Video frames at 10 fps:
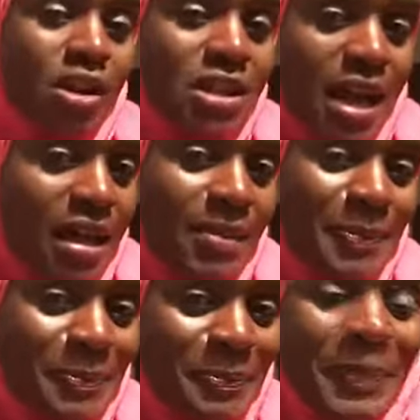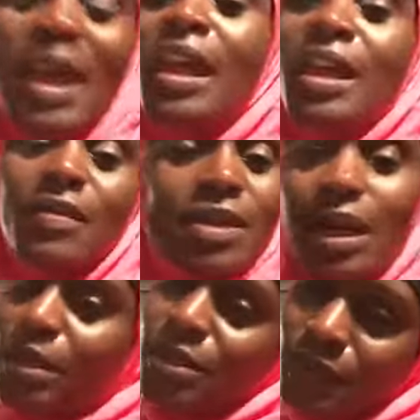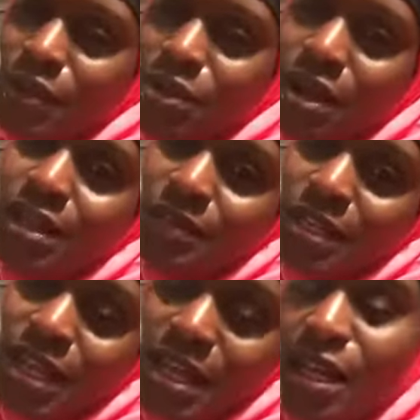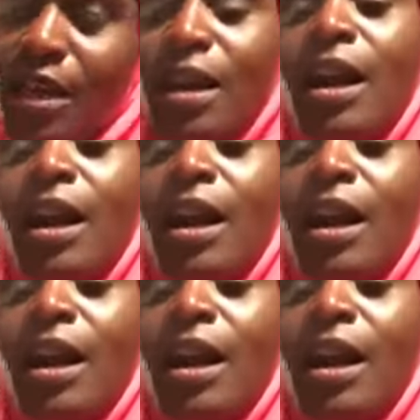time, even though I don't live in New York, I live in Connecticut,